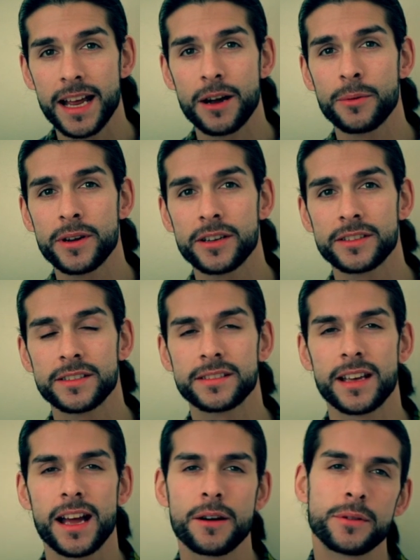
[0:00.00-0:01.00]
how we are to
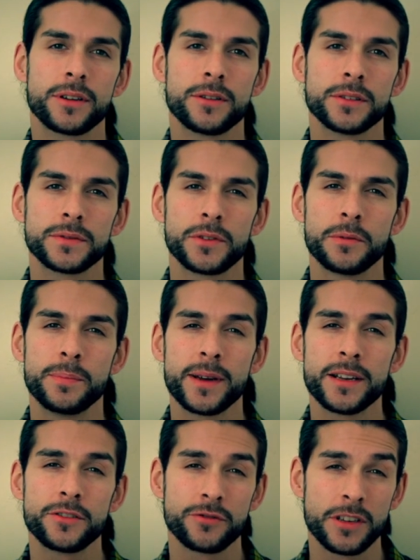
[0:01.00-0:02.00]
set our goals for a
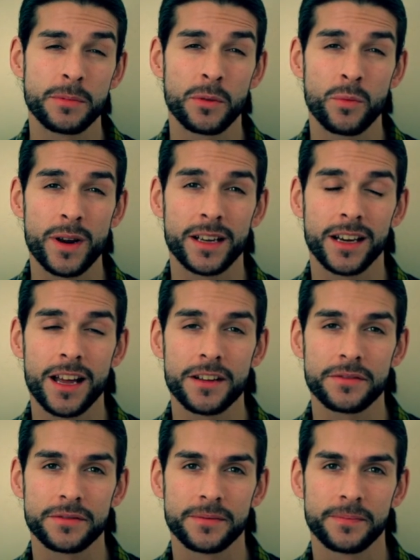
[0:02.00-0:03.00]
better dream and wake
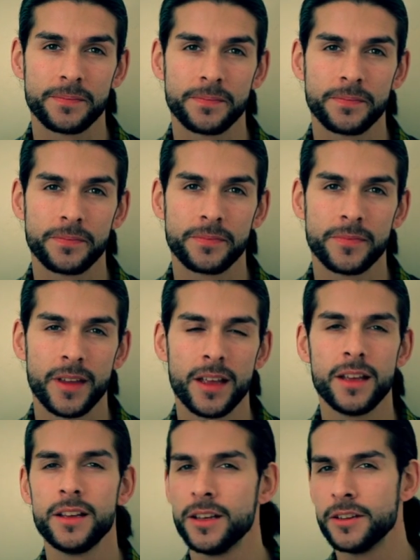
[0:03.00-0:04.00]
life.
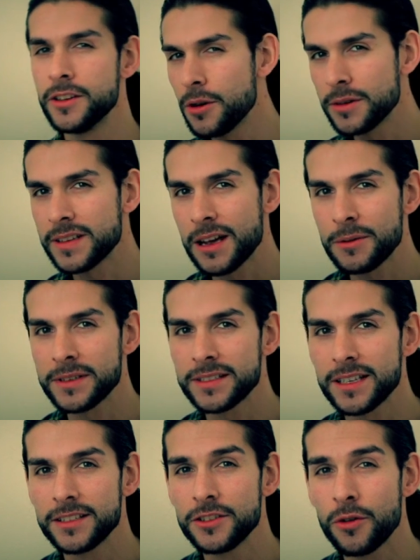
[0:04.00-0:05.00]
Notice how I
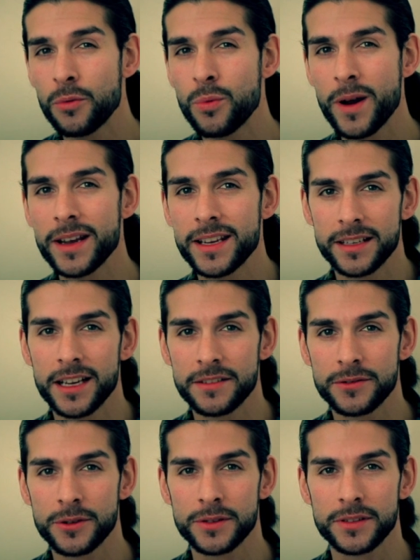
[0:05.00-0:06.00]
said your waking
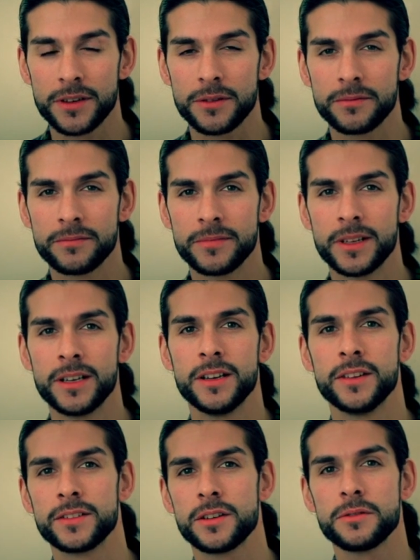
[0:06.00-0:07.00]
life also.
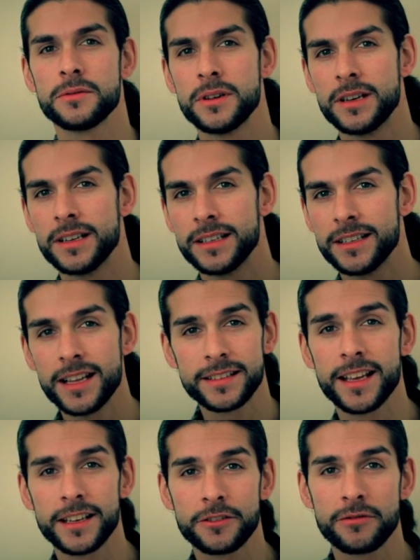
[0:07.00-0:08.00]
So let's
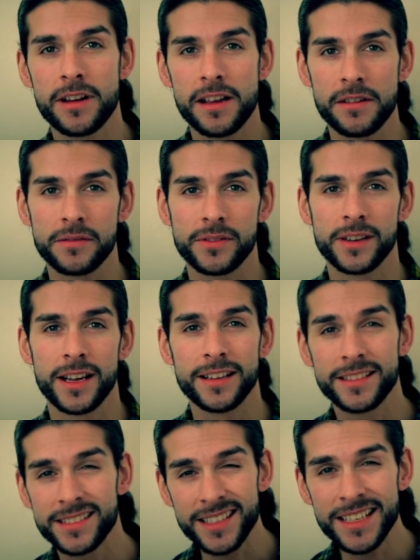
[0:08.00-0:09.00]
get creative
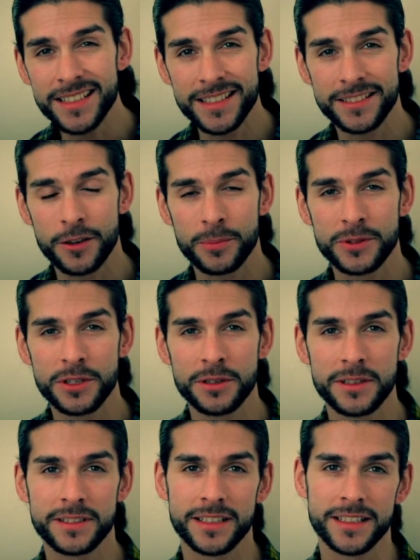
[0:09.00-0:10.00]
and seize this
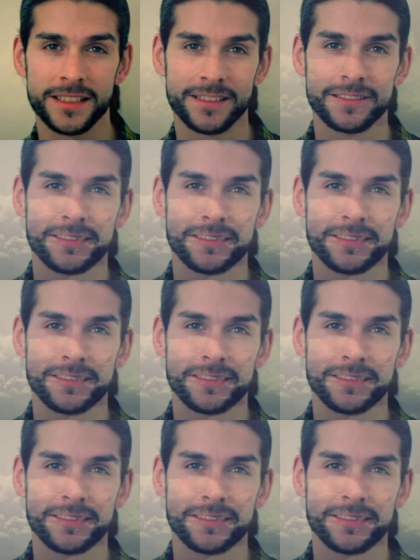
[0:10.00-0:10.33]
opportunity.